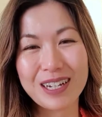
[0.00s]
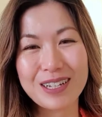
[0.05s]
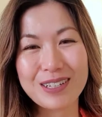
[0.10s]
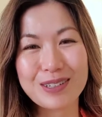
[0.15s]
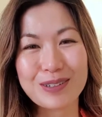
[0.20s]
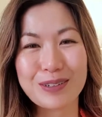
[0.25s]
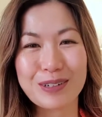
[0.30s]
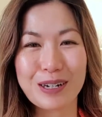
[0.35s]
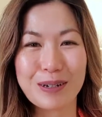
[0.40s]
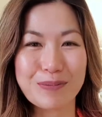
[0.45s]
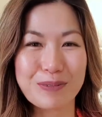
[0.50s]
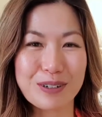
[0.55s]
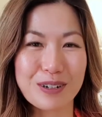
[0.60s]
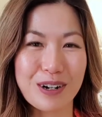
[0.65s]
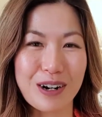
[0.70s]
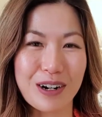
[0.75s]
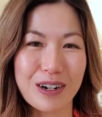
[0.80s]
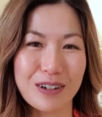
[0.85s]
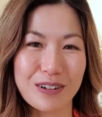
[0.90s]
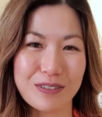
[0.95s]
So a number
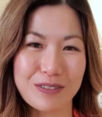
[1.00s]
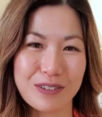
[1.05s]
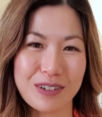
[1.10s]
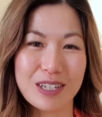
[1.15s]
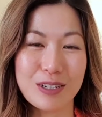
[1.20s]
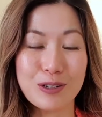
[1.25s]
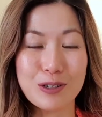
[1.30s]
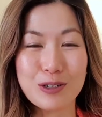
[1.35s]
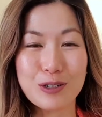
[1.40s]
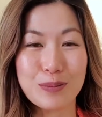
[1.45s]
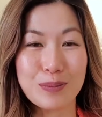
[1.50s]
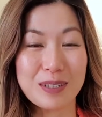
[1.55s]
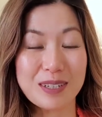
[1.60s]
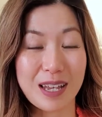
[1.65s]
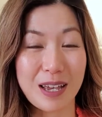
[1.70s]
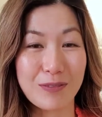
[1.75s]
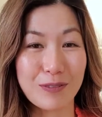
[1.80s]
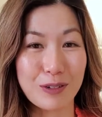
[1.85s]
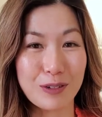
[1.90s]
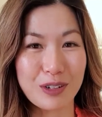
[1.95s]
of YouTubers
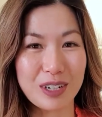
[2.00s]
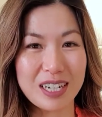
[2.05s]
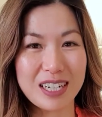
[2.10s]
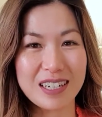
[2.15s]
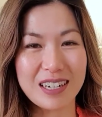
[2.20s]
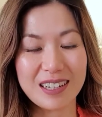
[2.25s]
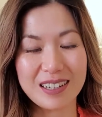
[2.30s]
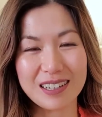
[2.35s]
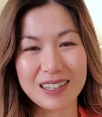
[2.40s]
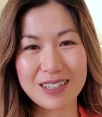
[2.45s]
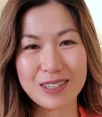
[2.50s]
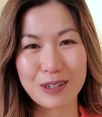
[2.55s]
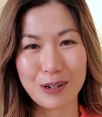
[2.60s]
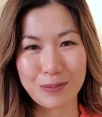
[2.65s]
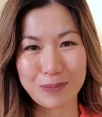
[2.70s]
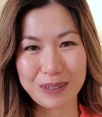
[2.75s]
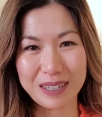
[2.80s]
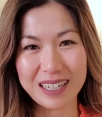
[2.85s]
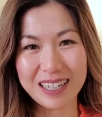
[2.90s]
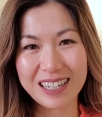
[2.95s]
have already done this
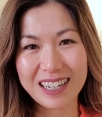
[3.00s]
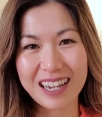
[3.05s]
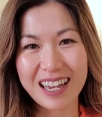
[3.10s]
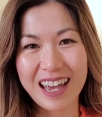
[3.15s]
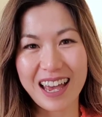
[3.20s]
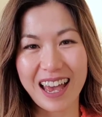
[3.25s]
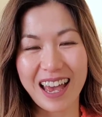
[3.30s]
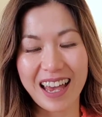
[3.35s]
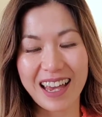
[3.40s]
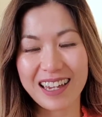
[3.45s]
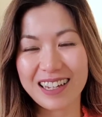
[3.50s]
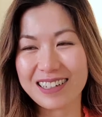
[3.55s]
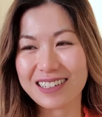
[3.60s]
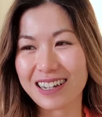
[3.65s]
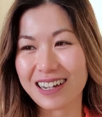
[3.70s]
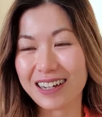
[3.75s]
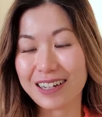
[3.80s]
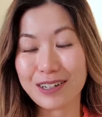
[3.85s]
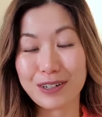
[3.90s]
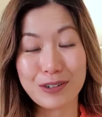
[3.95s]
topic and
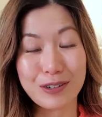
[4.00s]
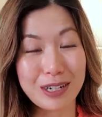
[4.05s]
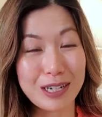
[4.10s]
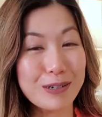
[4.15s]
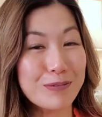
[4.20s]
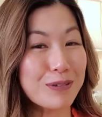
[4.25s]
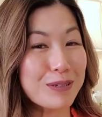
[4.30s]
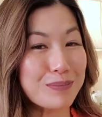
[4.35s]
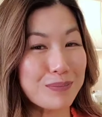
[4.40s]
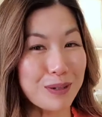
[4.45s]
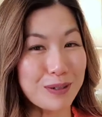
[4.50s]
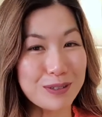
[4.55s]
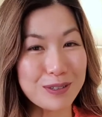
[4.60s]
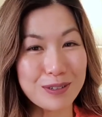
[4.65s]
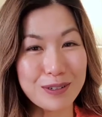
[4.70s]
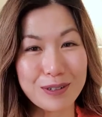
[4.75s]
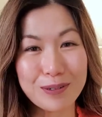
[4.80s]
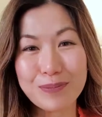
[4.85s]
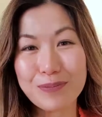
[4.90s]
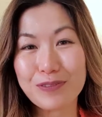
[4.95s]
I agree with most
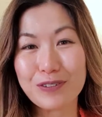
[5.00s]
of them.